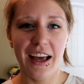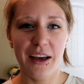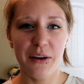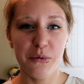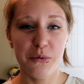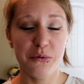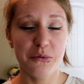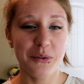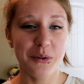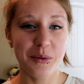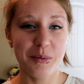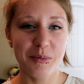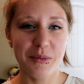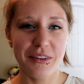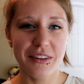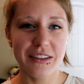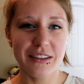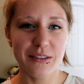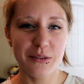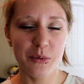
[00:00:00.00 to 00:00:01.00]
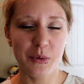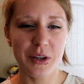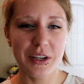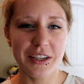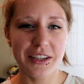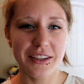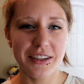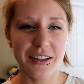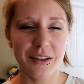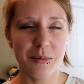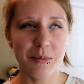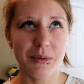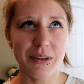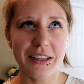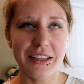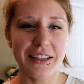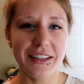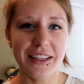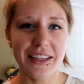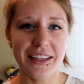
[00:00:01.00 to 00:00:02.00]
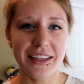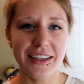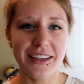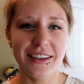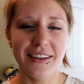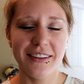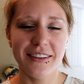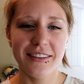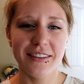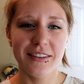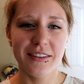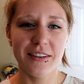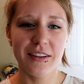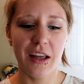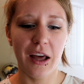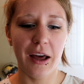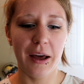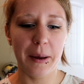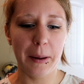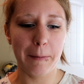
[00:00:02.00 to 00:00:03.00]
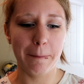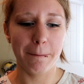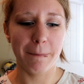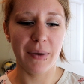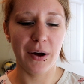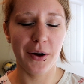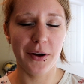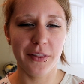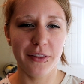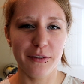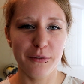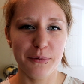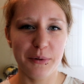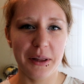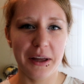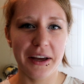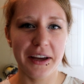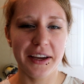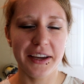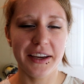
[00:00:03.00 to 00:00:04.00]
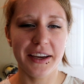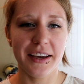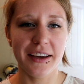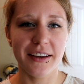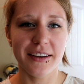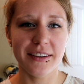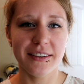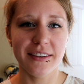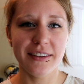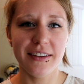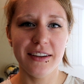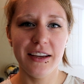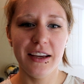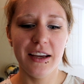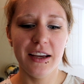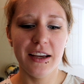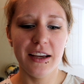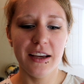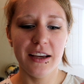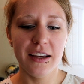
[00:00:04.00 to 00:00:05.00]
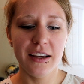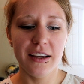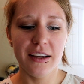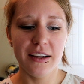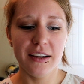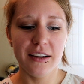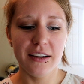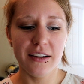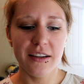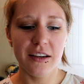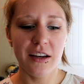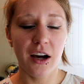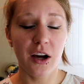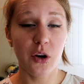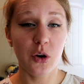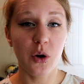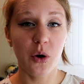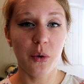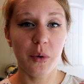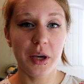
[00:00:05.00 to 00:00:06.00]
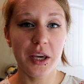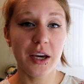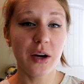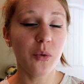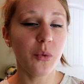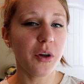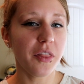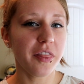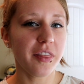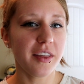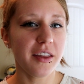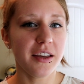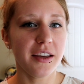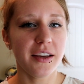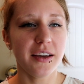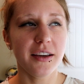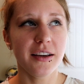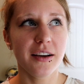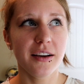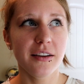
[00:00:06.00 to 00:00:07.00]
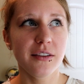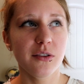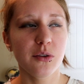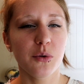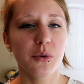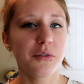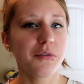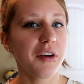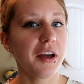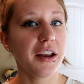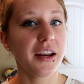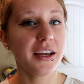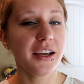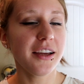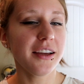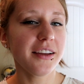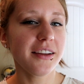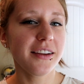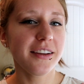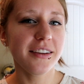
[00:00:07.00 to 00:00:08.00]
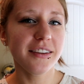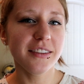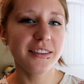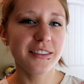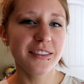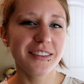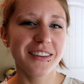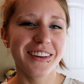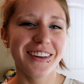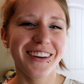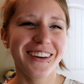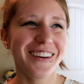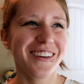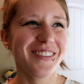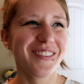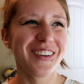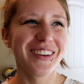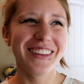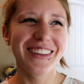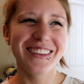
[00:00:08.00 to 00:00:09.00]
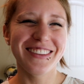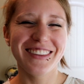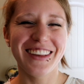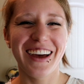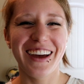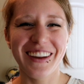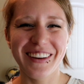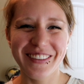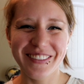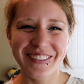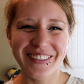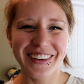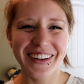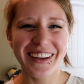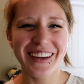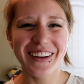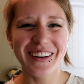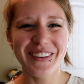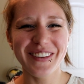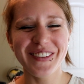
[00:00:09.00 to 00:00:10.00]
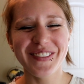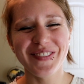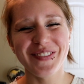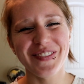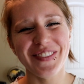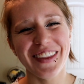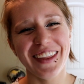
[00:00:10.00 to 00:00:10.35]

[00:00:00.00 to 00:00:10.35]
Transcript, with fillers: have filmed this one completely on the fly and not knowing what the sort of etiquette is for this kind of video.